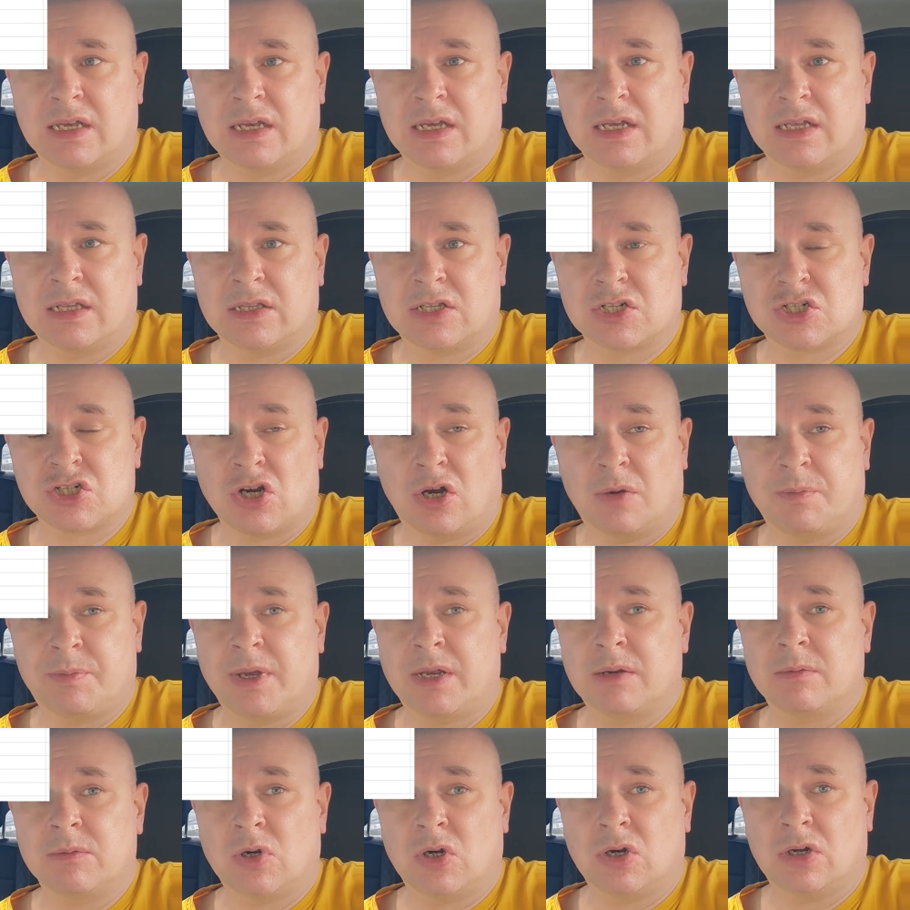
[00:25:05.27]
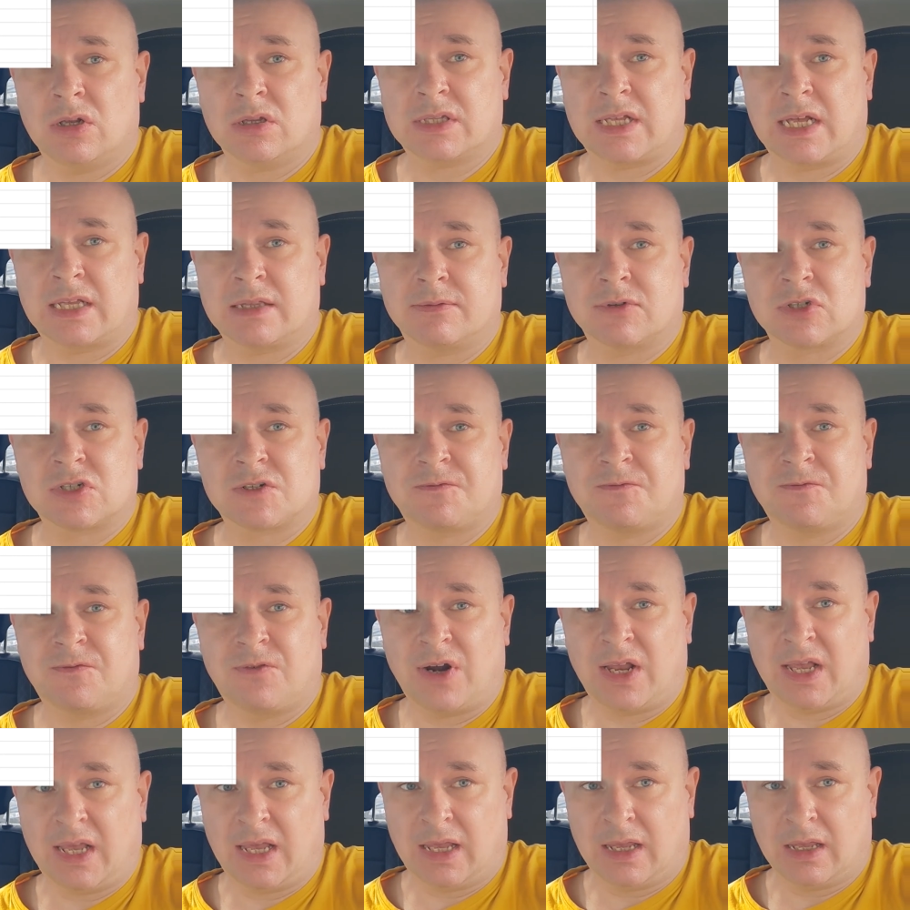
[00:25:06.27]
in the shopping mall that was
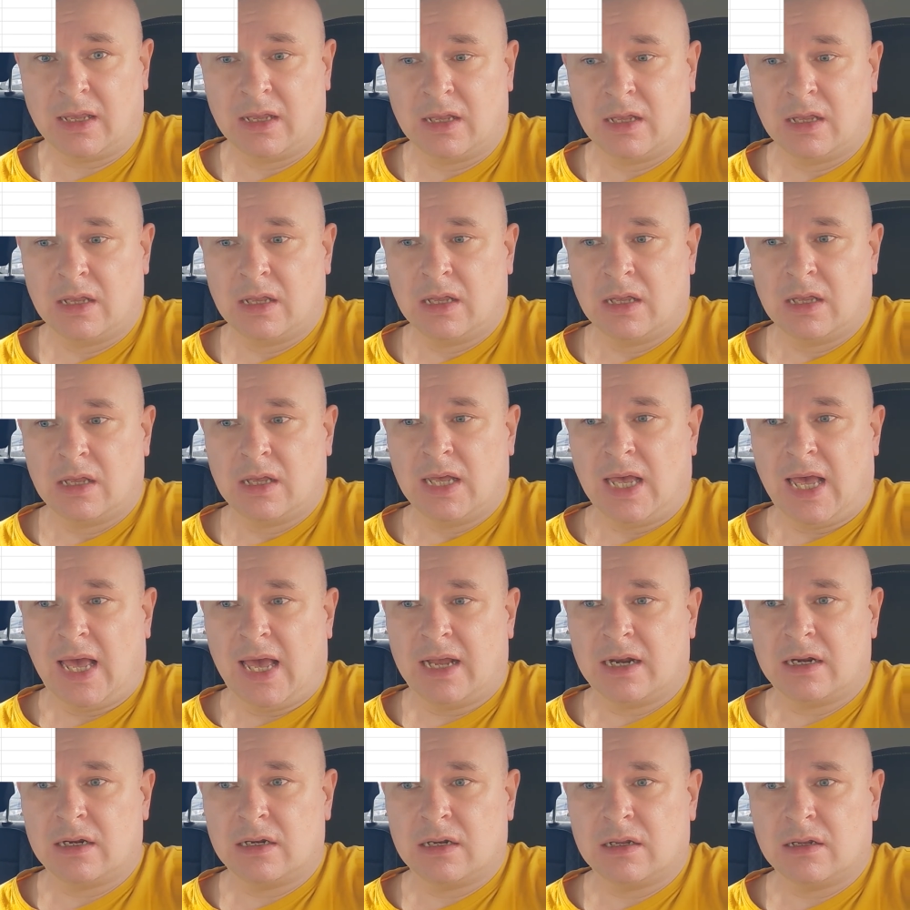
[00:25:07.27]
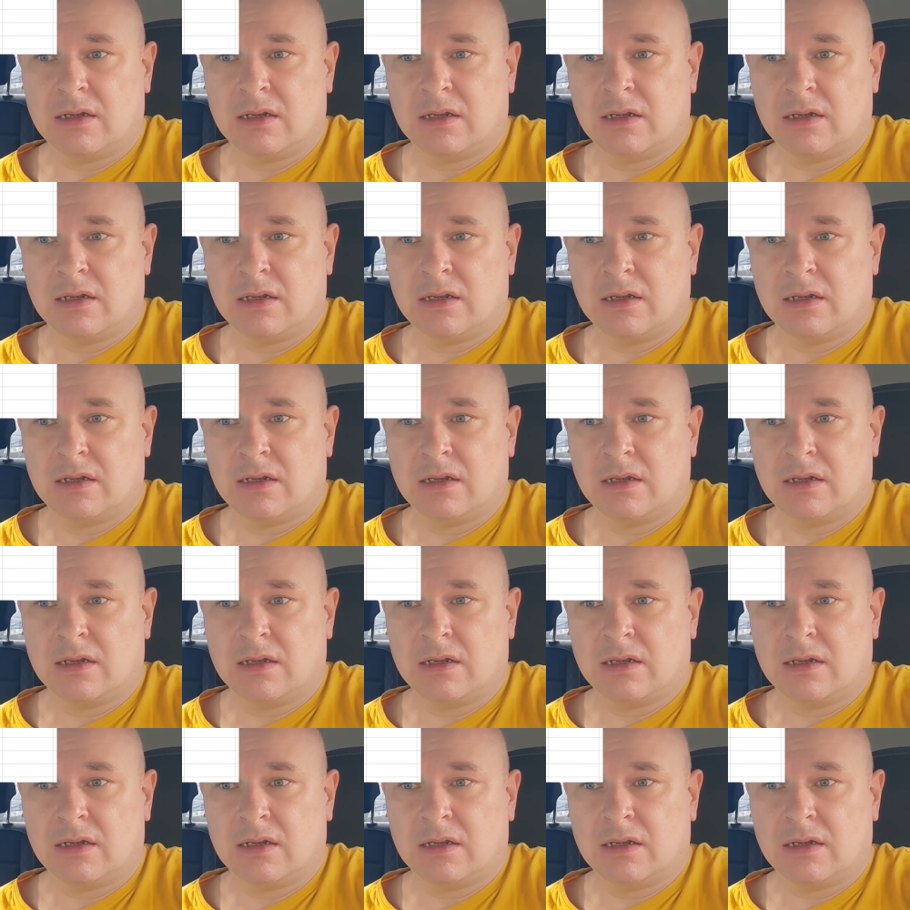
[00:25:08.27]
free. And